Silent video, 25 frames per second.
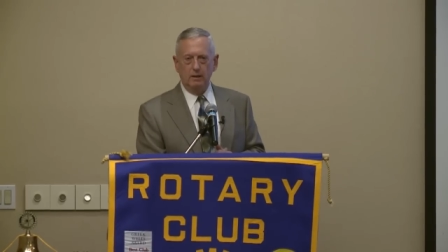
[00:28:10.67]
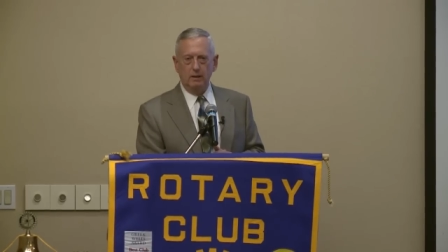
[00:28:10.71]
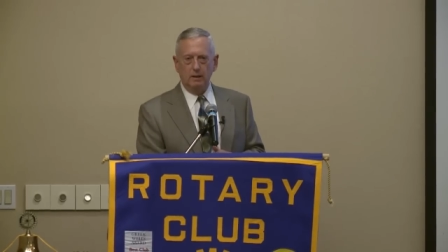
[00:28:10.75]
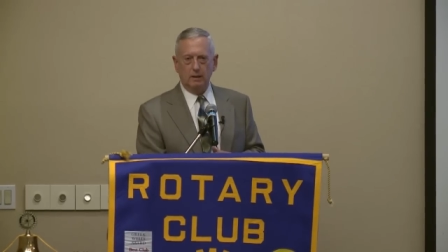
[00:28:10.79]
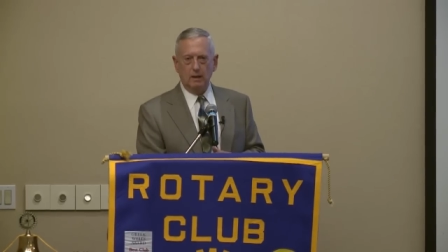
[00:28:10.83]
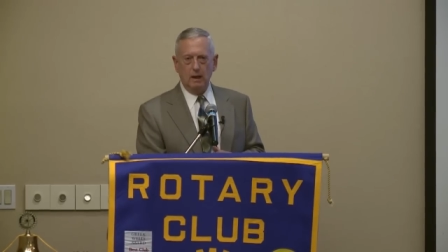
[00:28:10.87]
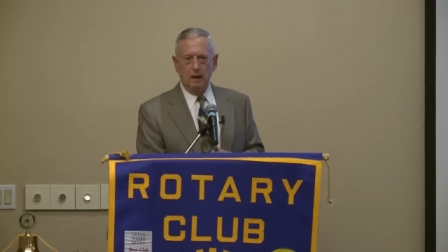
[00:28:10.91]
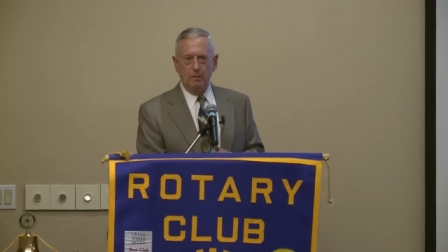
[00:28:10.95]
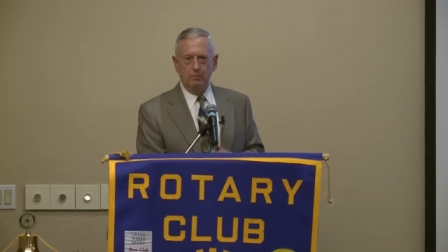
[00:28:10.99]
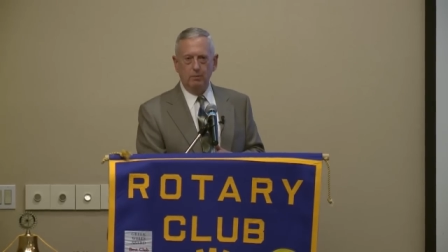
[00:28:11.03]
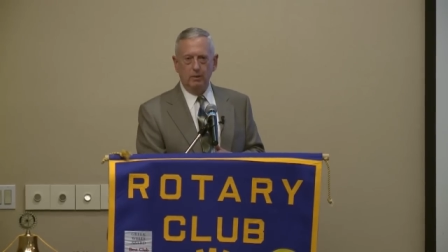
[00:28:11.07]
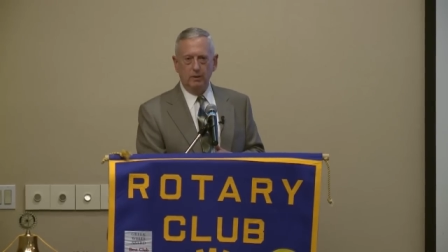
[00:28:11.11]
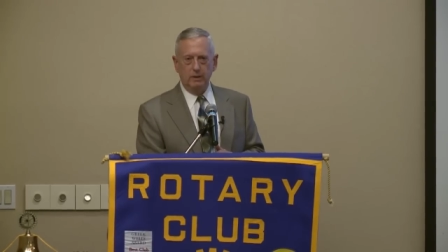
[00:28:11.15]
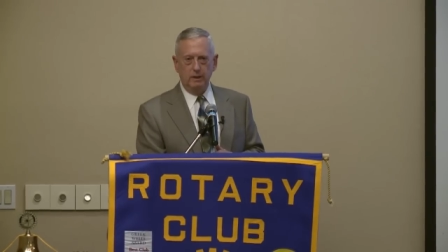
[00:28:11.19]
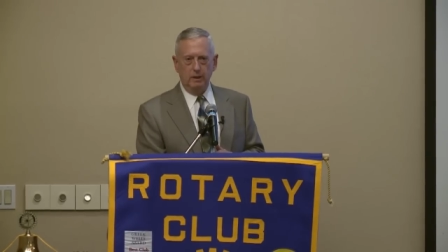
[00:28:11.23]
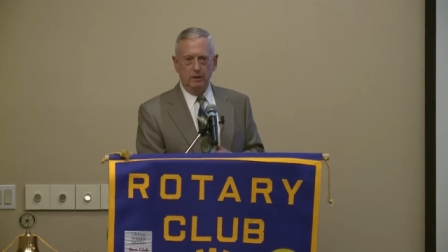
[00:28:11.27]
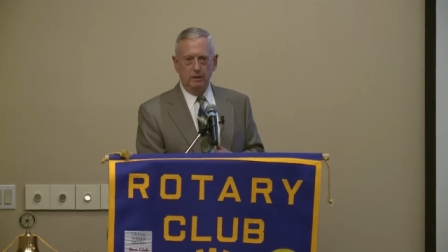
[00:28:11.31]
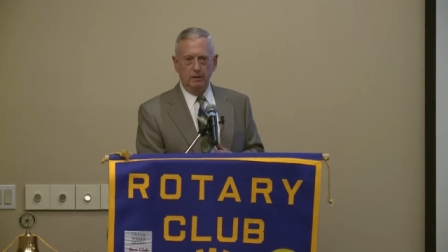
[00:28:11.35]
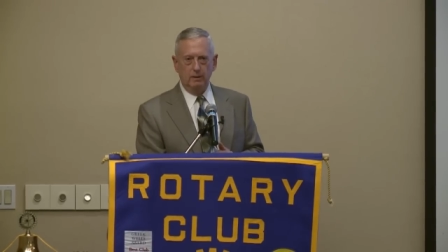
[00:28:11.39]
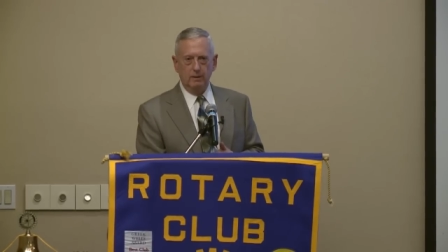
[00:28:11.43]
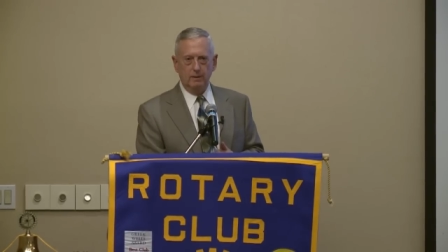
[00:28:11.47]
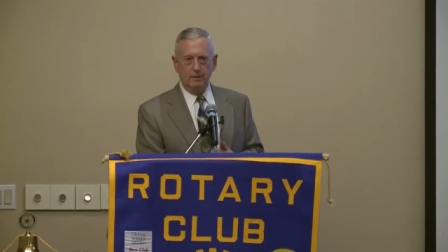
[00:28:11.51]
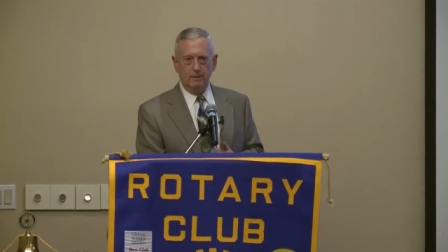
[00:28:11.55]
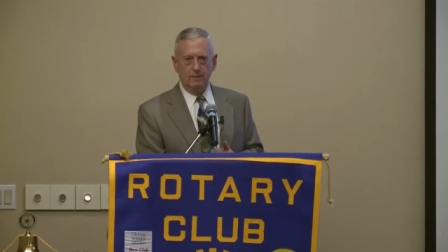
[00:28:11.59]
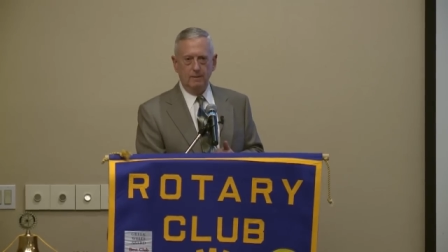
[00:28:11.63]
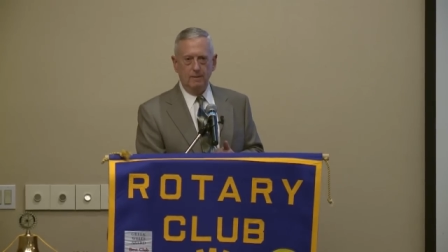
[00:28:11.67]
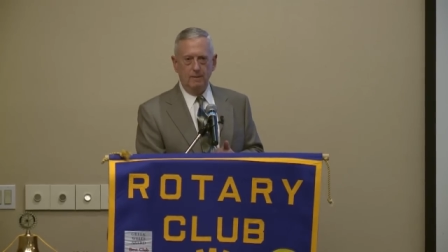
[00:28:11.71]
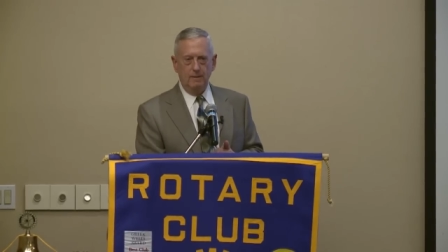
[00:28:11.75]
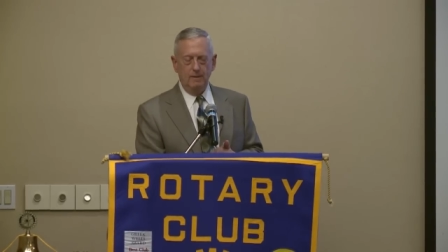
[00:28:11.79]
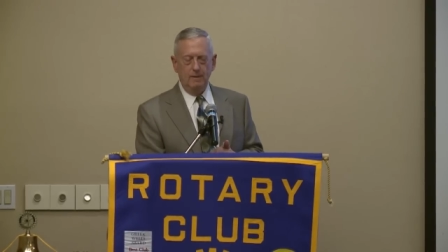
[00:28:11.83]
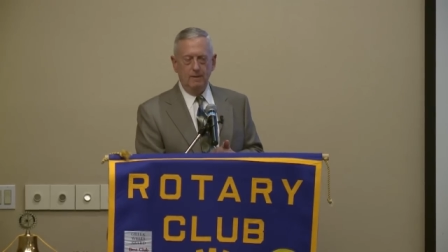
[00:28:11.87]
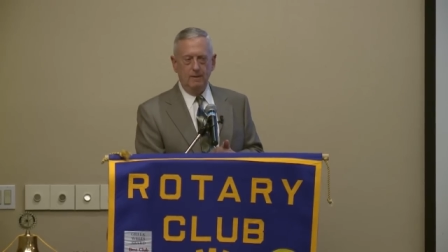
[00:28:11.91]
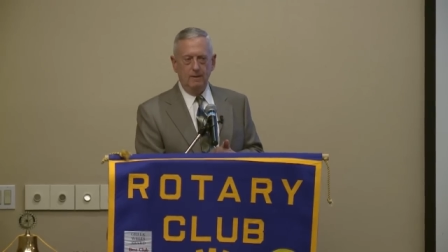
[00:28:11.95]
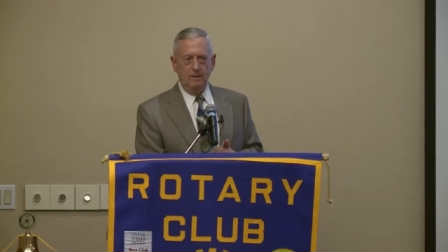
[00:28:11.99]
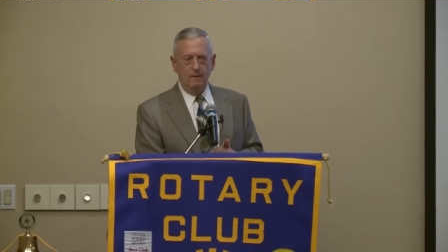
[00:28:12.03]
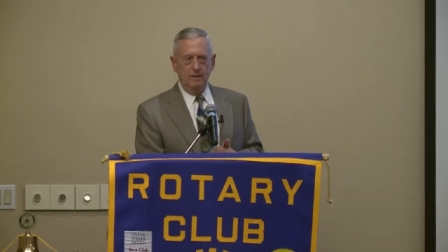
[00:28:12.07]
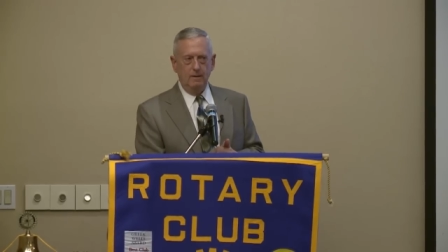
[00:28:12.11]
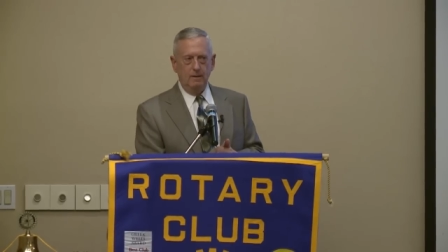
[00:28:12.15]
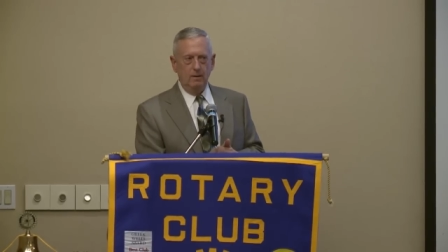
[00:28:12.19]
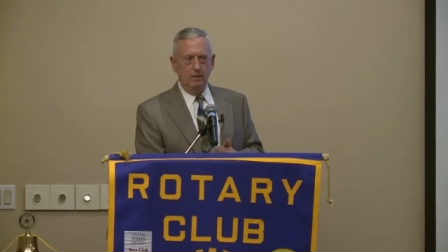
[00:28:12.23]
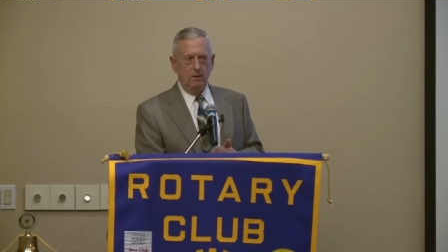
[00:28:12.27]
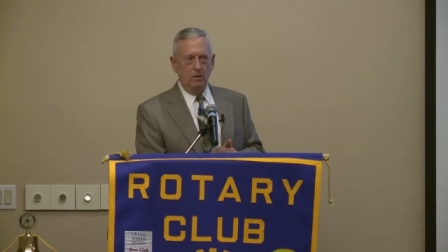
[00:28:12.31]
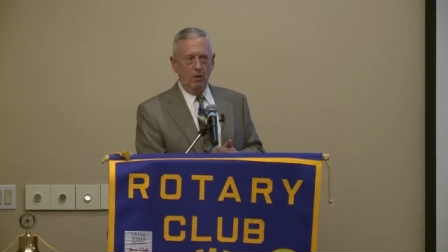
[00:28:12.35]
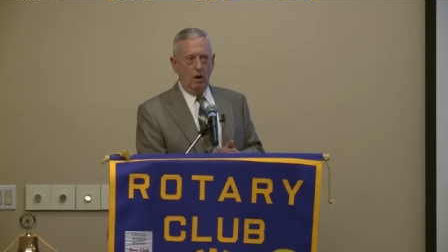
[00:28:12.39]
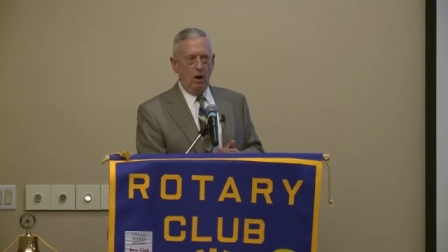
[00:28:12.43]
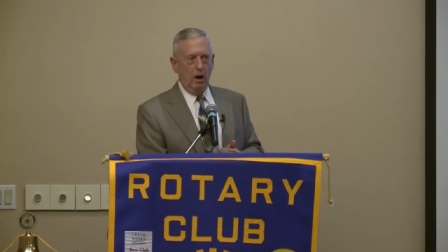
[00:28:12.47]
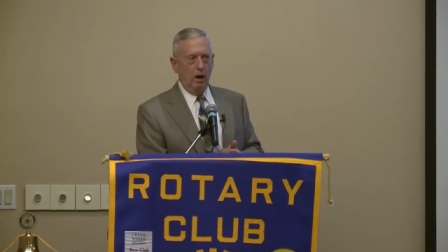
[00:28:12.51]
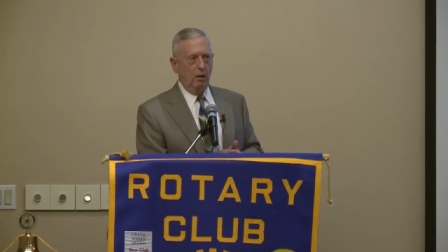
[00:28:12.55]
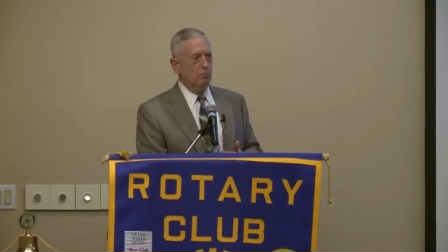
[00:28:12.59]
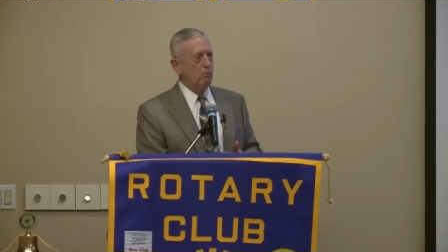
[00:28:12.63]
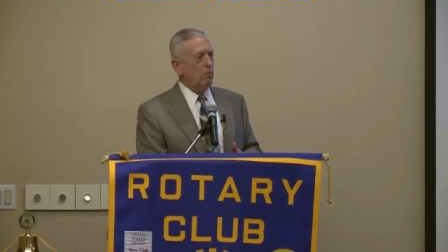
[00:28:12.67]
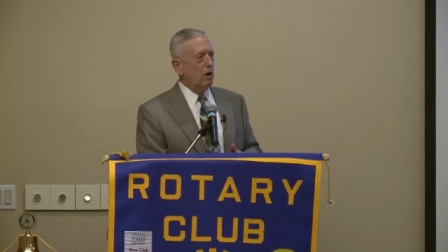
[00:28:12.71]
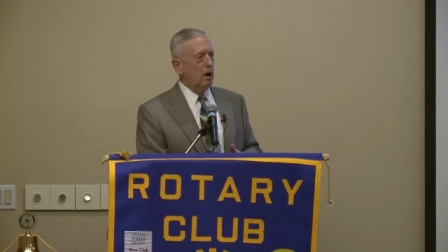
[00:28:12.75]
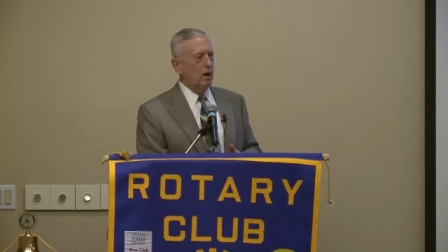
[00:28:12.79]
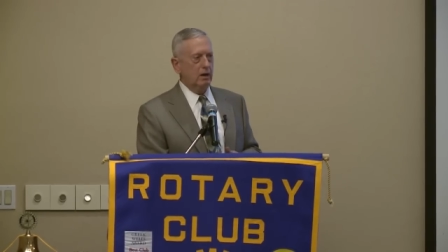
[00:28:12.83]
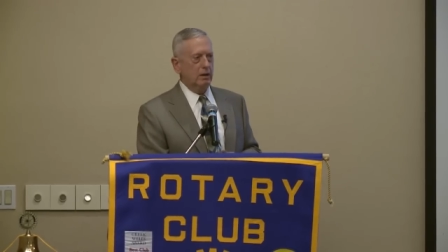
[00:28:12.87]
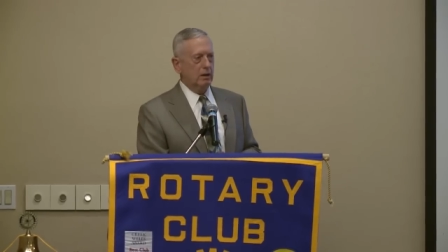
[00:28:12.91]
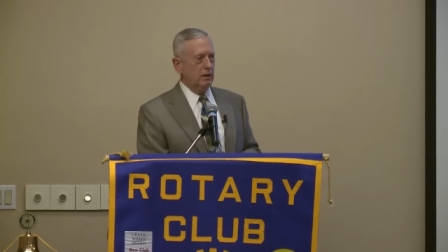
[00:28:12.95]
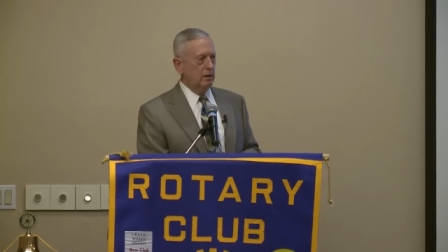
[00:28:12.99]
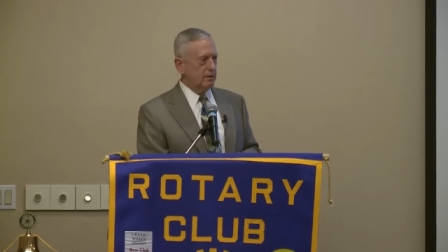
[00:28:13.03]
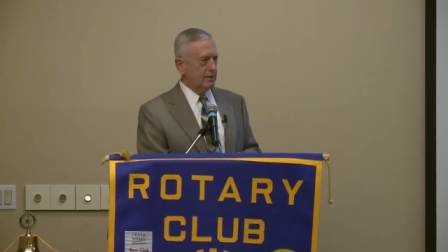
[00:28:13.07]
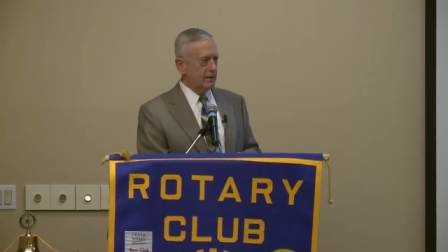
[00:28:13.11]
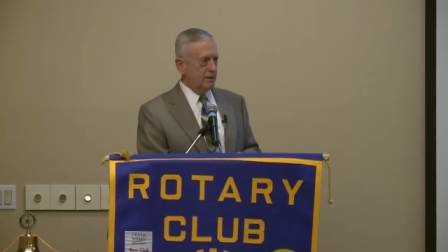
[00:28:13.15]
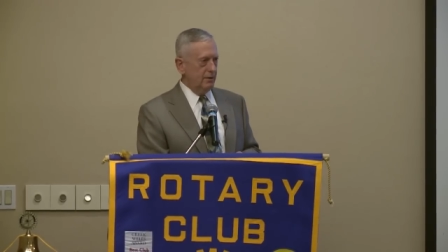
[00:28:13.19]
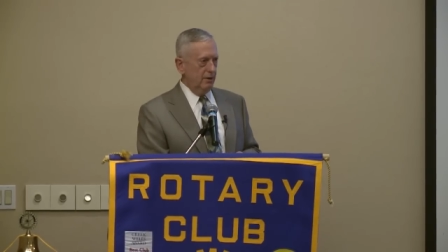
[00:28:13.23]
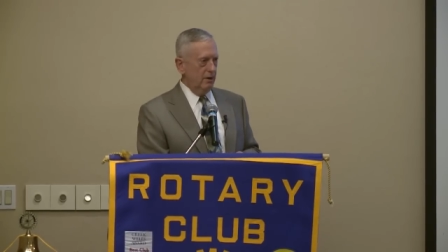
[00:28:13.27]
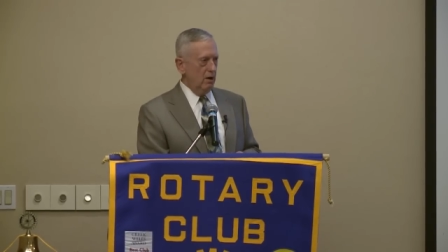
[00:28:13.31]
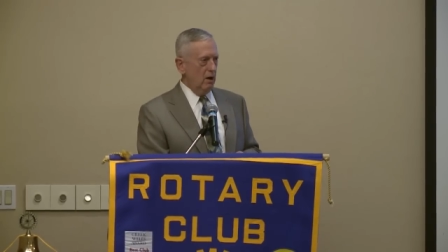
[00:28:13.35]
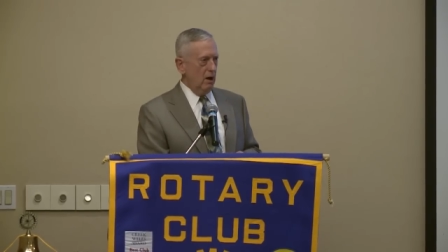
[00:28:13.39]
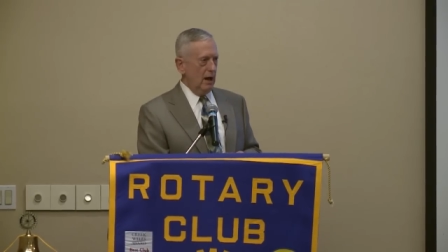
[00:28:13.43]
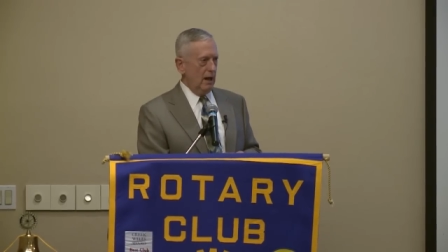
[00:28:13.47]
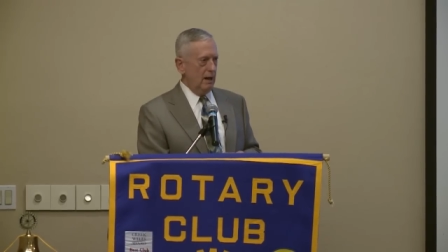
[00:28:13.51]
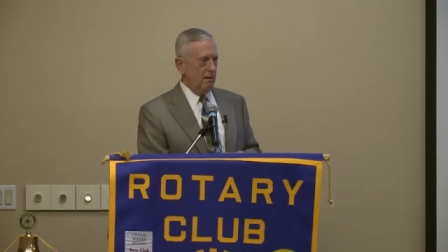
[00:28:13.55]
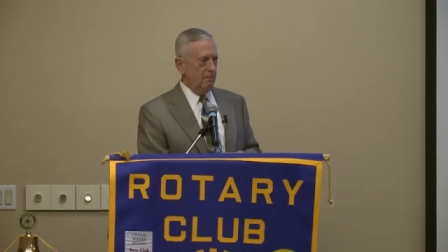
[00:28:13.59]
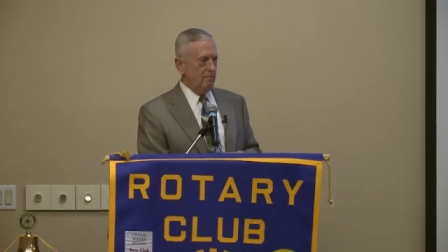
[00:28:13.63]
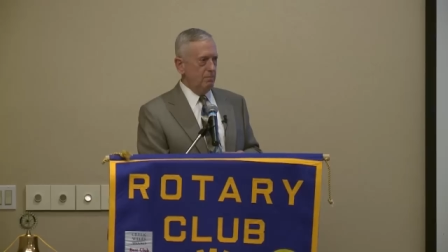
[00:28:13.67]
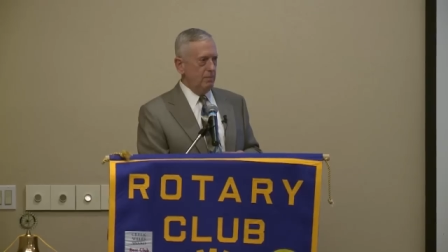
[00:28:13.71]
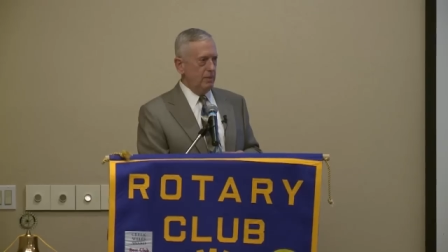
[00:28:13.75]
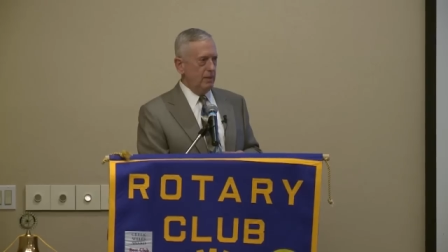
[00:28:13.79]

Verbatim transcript: in a couple of years, our markets are not.